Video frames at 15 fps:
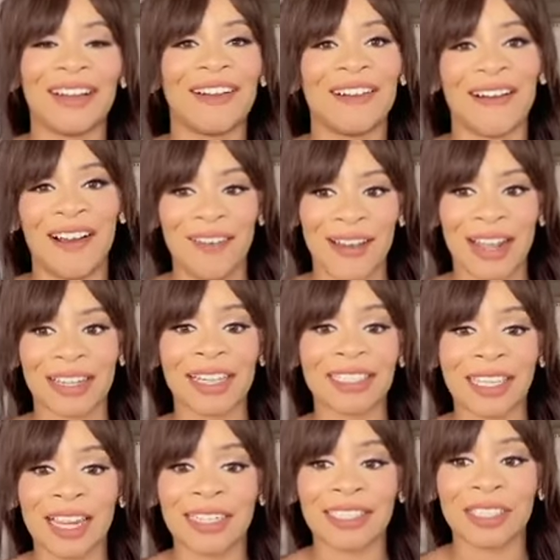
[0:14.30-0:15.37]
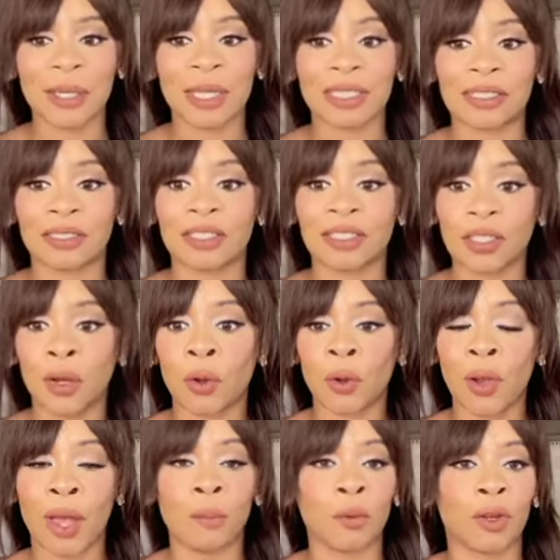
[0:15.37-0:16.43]
All right, let's get into it. So
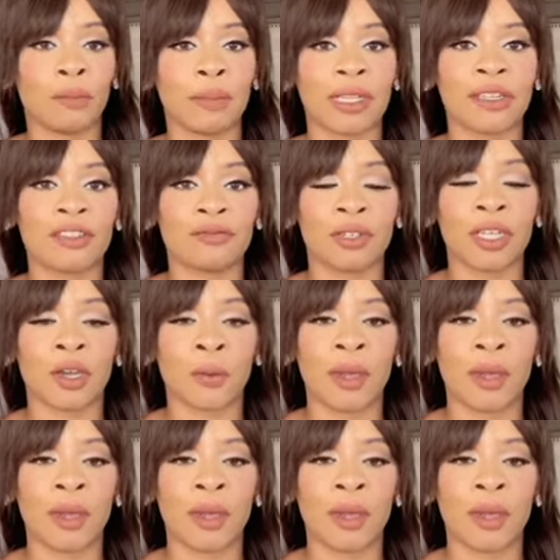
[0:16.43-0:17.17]
I'm gonna make this really